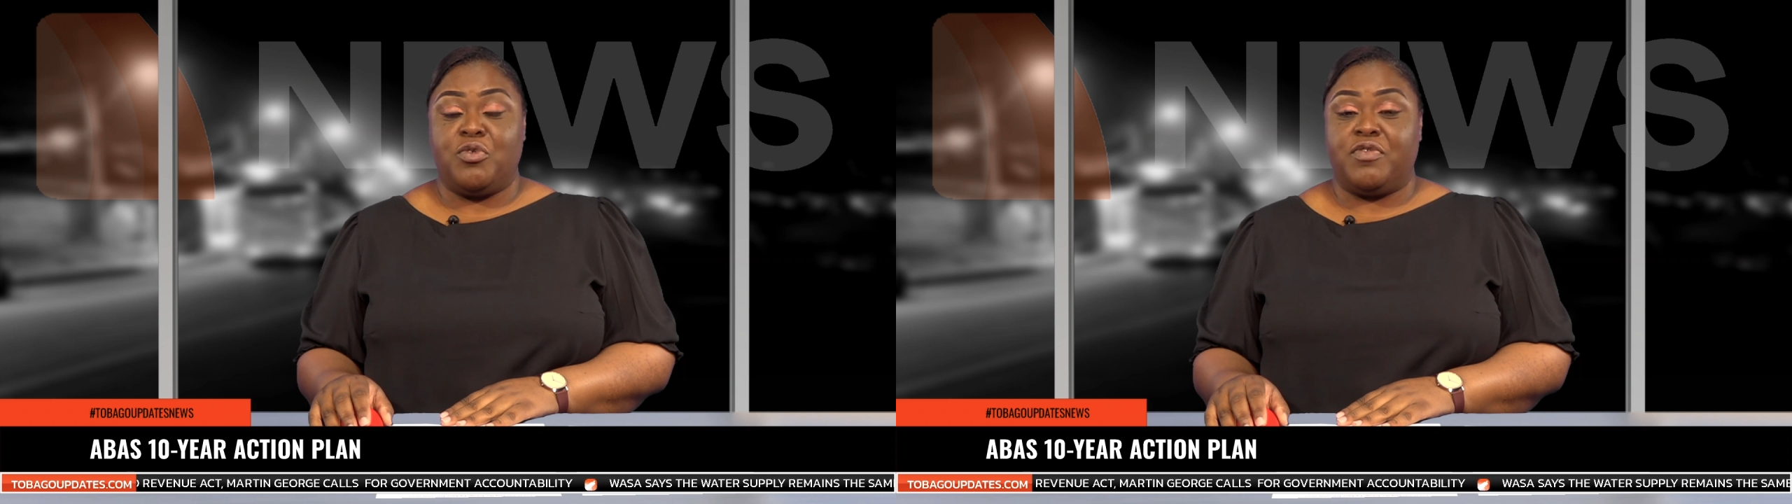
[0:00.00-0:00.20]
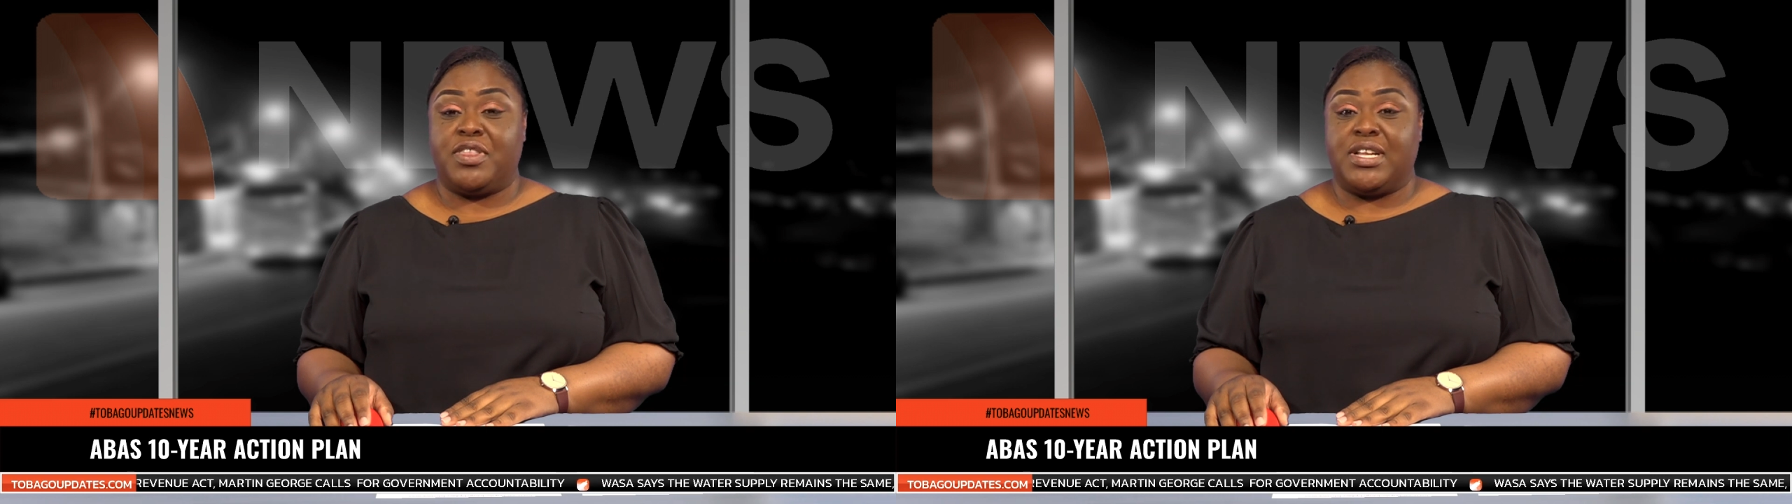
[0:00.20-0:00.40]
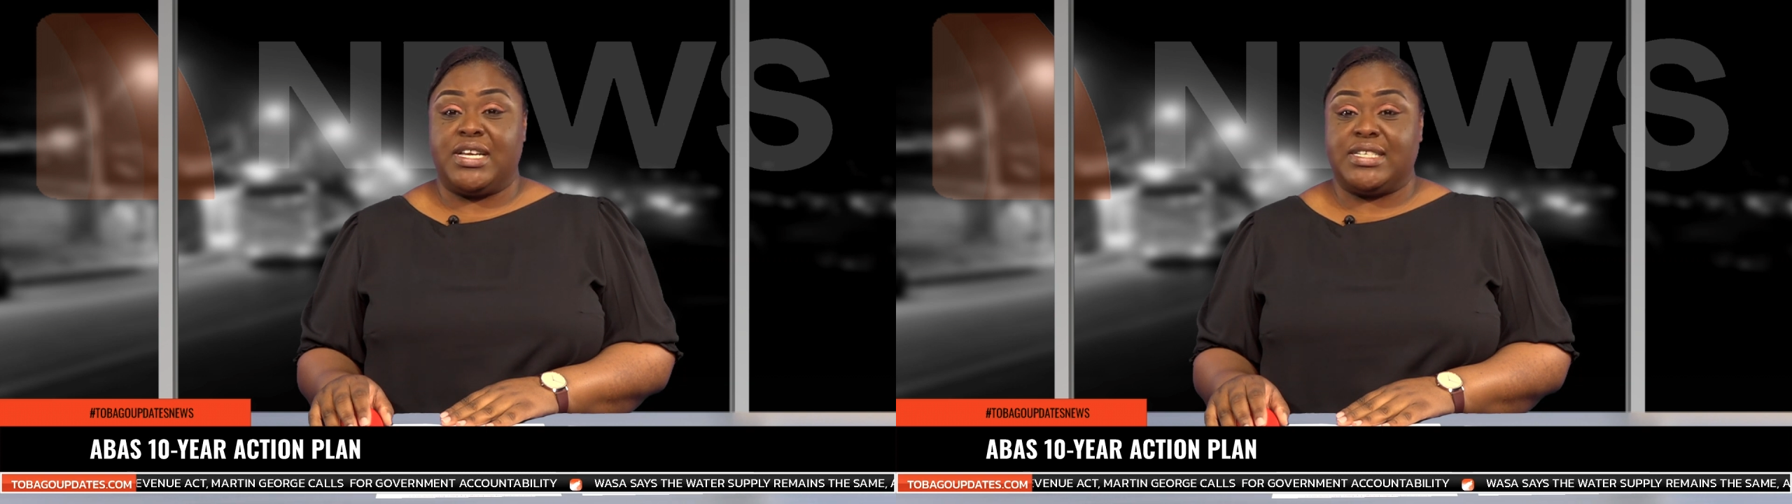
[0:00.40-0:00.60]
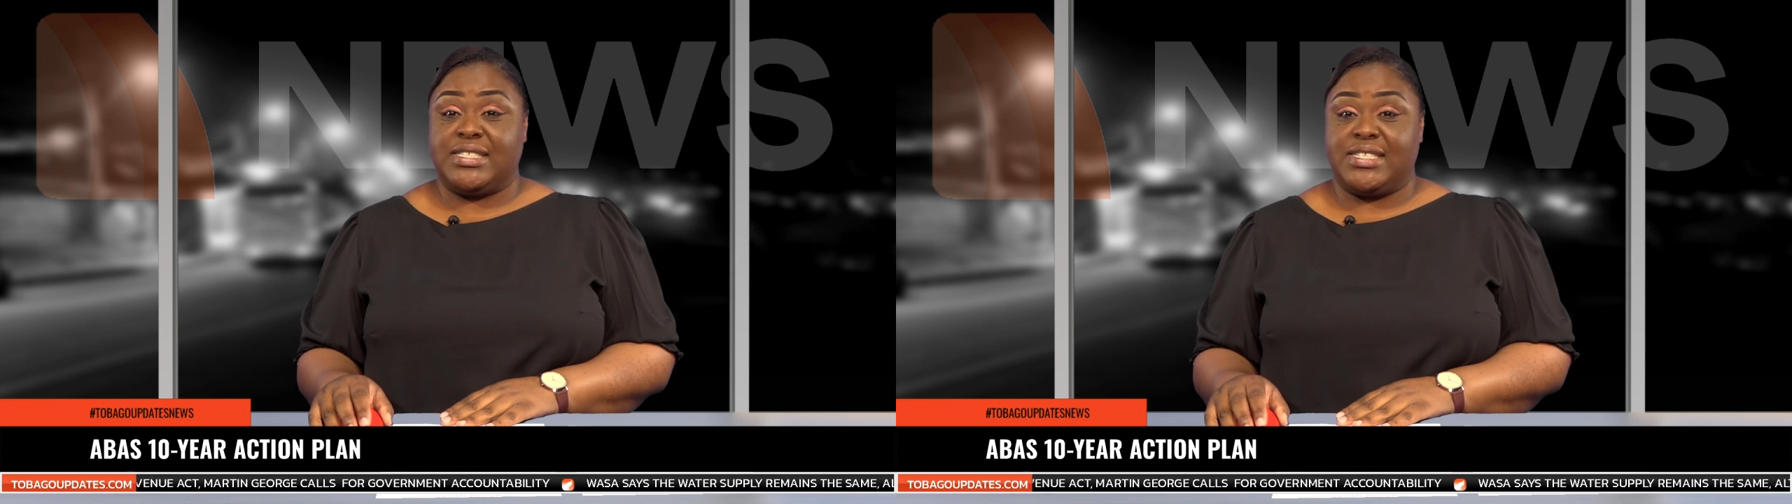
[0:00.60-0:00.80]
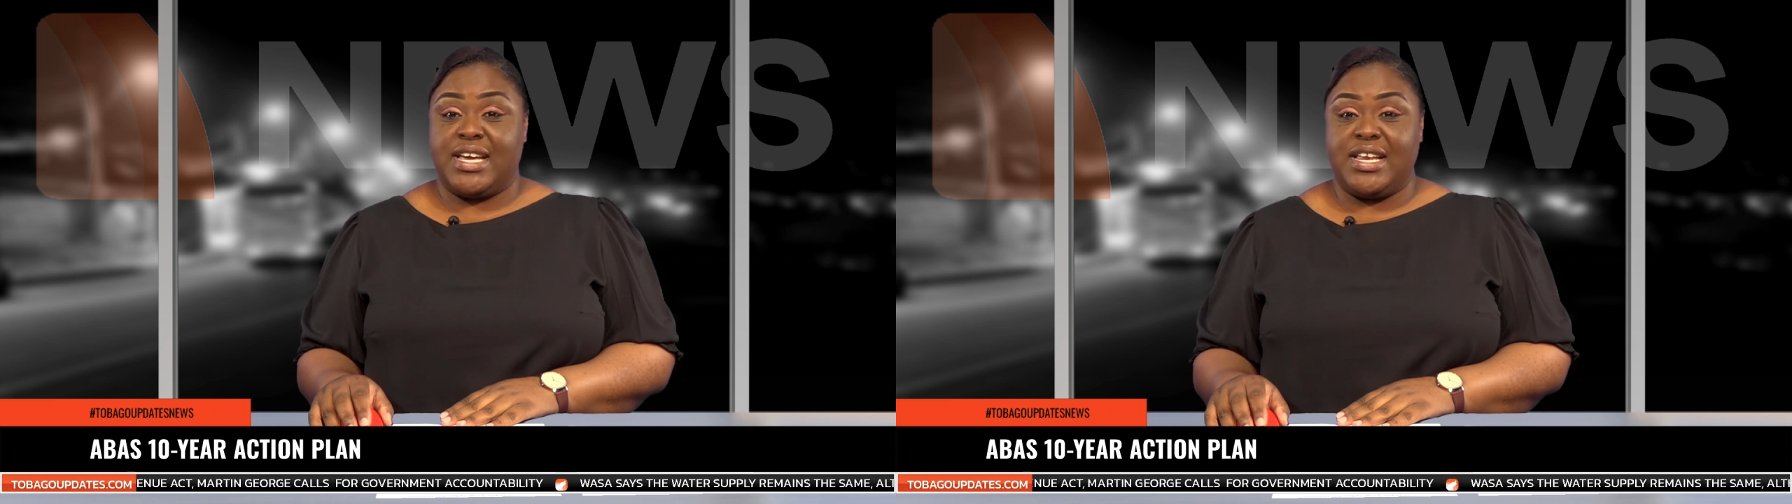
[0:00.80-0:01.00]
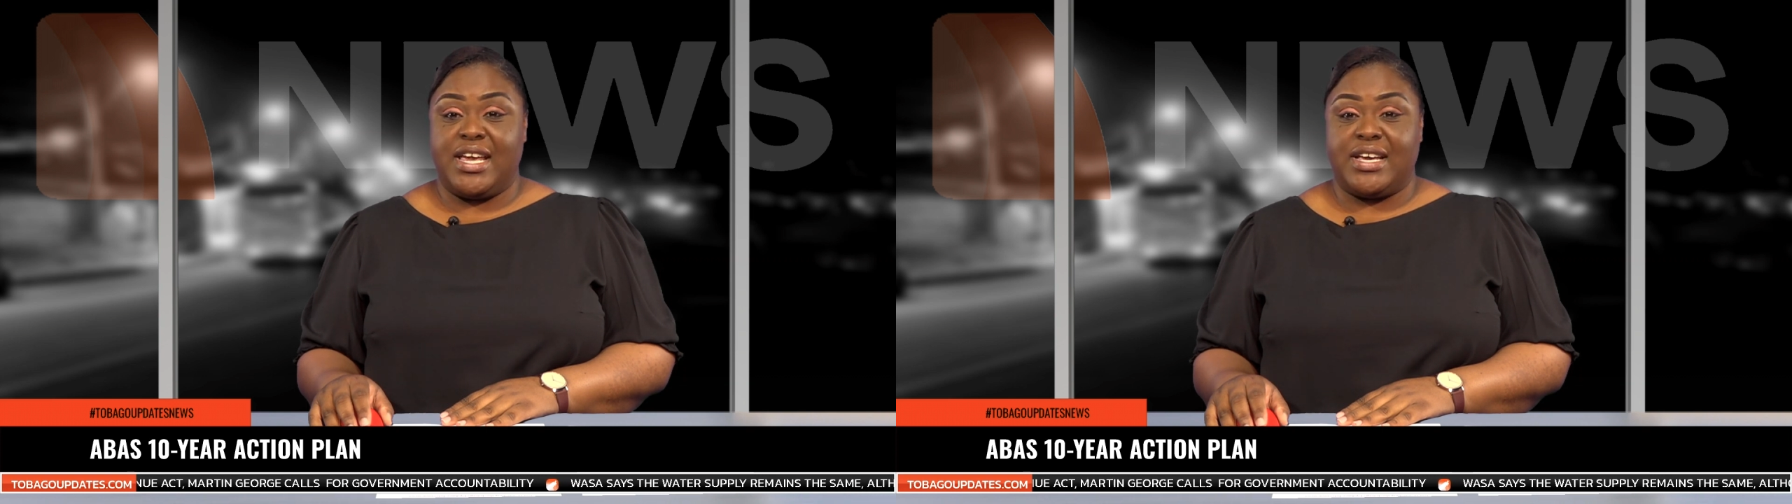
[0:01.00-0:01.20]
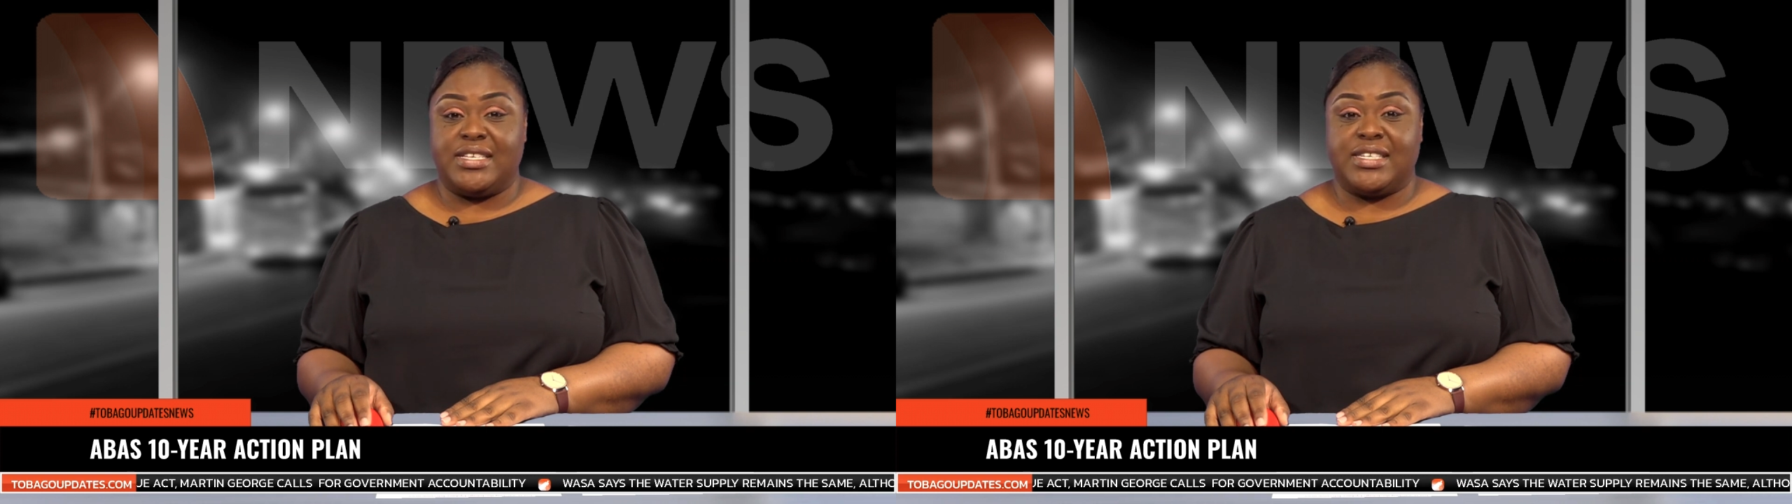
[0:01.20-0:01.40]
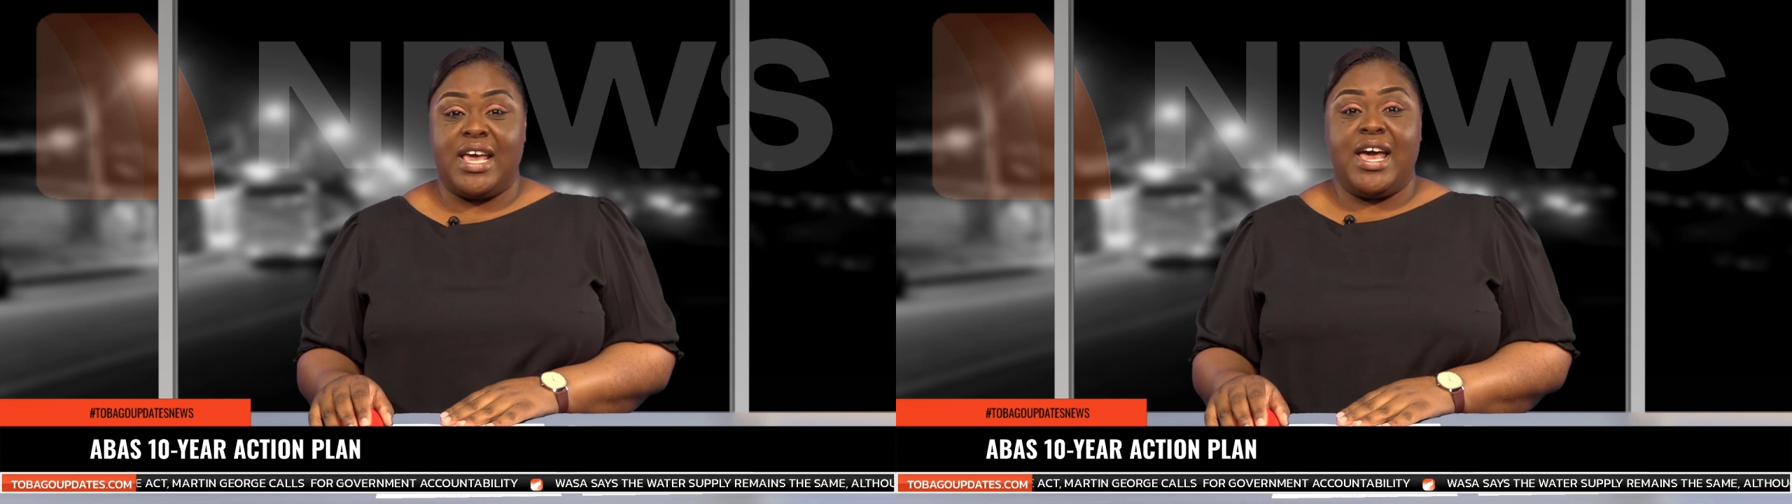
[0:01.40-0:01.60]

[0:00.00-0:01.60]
over the next 10 years